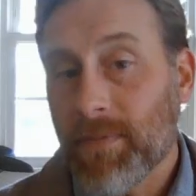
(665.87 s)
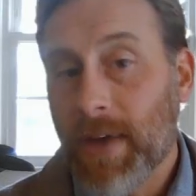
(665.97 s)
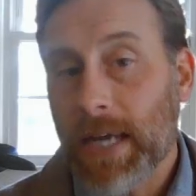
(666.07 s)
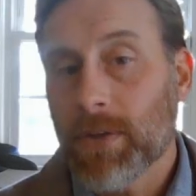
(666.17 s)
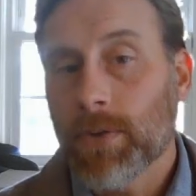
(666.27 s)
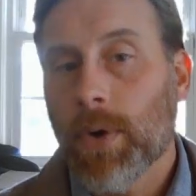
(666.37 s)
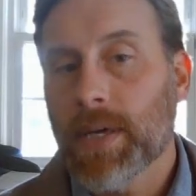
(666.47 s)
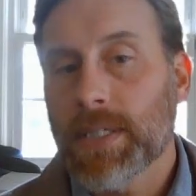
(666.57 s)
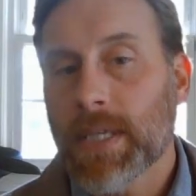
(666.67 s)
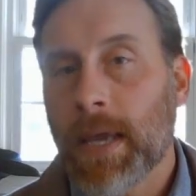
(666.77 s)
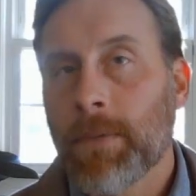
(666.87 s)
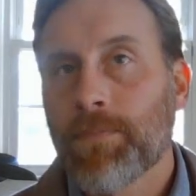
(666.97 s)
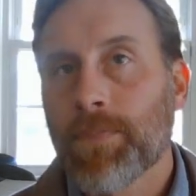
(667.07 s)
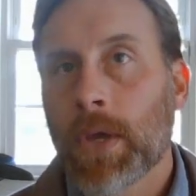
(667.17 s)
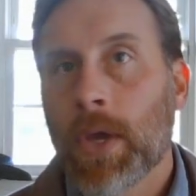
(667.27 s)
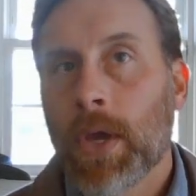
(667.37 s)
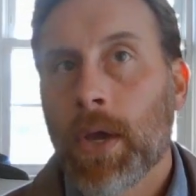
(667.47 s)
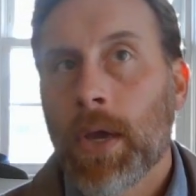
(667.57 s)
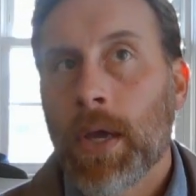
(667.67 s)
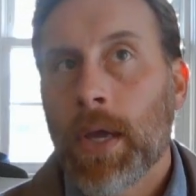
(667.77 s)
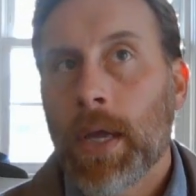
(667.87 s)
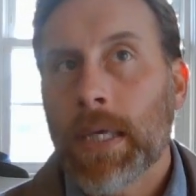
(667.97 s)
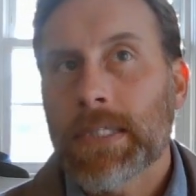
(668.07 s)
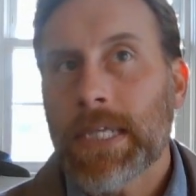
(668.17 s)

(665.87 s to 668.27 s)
In fact, he'll go on to say, it